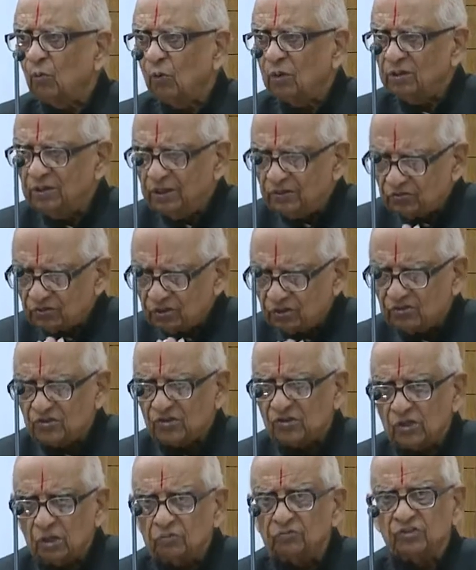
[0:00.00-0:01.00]
One, the
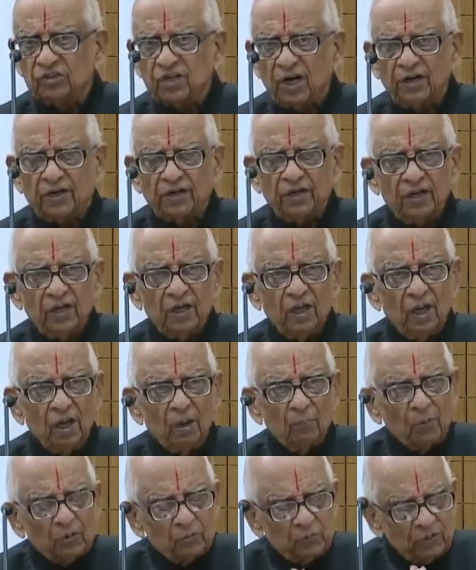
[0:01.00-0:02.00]
citizens of this country
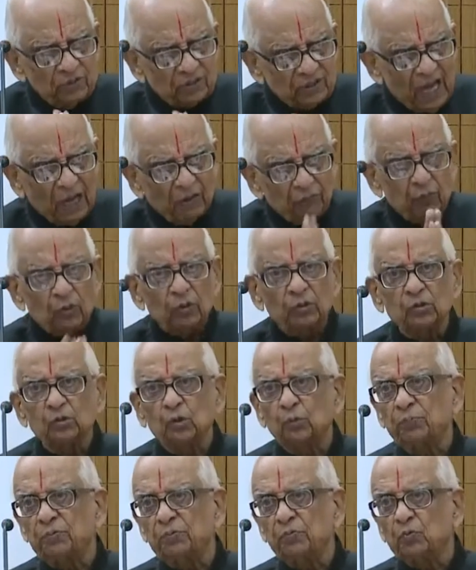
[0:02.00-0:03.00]
must be thankful to the
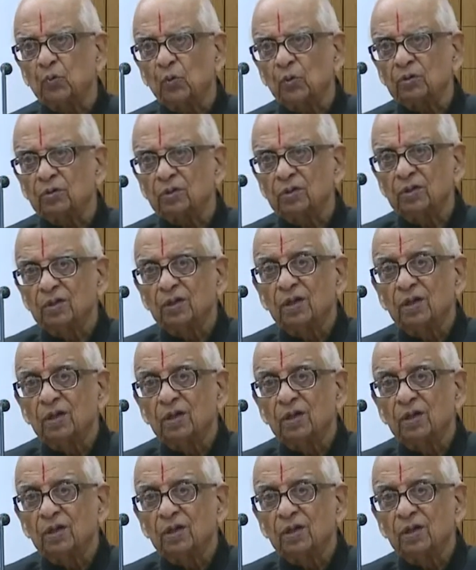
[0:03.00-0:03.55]
Supreme Court.